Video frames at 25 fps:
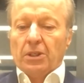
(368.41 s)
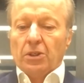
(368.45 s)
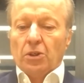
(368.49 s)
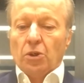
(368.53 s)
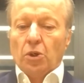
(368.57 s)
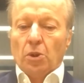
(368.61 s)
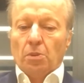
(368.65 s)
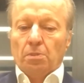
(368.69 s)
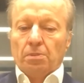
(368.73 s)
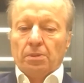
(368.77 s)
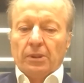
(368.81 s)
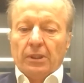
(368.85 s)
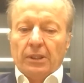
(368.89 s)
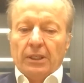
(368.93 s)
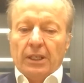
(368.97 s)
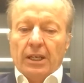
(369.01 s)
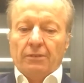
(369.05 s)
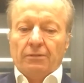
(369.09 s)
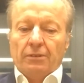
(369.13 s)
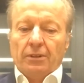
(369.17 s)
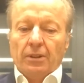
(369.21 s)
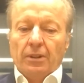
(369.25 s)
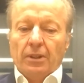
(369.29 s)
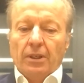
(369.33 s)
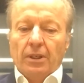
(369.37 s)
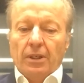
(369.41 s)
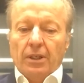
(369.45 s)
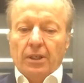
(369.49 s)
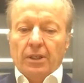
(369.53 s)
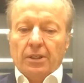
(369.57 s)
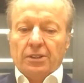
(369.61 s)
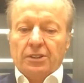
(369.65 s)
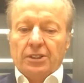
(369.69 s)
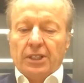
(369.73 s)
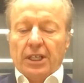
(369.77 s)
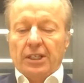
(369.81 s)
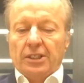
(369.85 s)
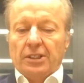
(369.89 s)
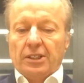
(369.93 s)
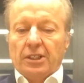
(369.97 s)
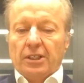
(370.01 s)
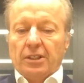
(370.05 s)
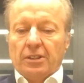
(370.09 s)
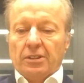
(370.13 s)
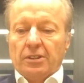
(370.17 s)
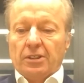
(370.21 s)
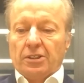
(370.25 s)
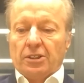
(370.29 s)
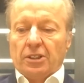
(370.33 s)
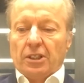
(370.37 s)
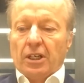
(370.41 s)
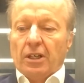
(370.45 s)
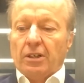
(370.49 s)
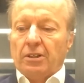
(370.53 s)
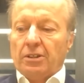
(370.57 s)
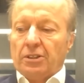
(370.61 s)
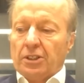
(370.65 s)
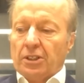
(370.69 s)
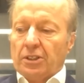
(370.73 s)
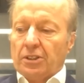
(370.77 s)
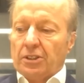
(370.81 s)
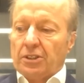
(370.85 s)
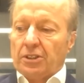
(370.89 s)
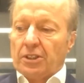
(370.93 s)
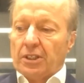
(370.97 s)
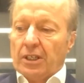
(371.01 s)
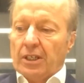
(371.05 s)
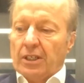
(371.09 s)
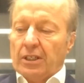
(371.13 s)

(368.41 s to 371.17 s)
corporate level data and disclosures.